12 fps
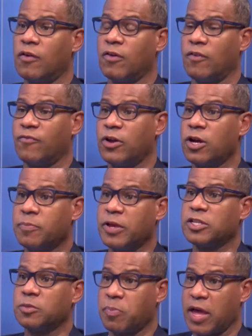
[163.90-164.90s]
a, a very
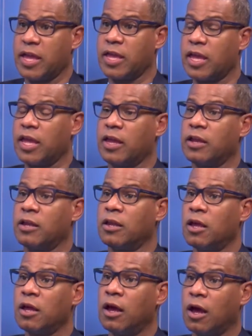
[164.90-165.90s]
big spike
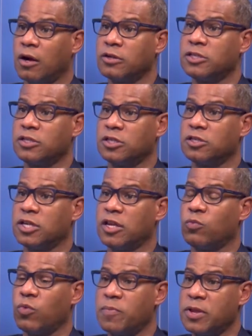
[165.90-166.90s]
in heart disease
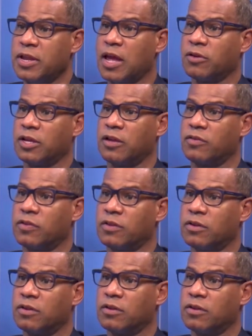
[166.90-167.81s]
in women nowadays.